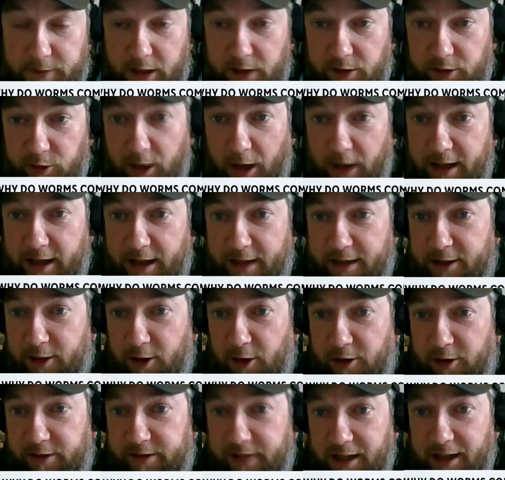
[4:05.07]
So I think
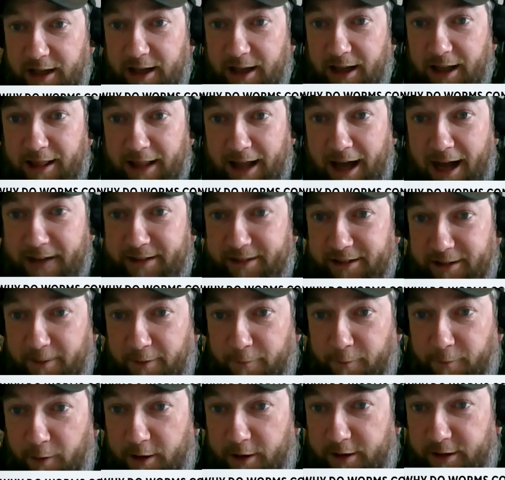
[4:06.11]
there's lots of
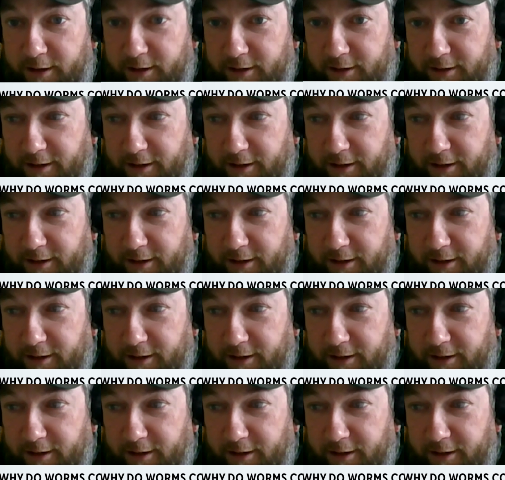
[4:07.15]
different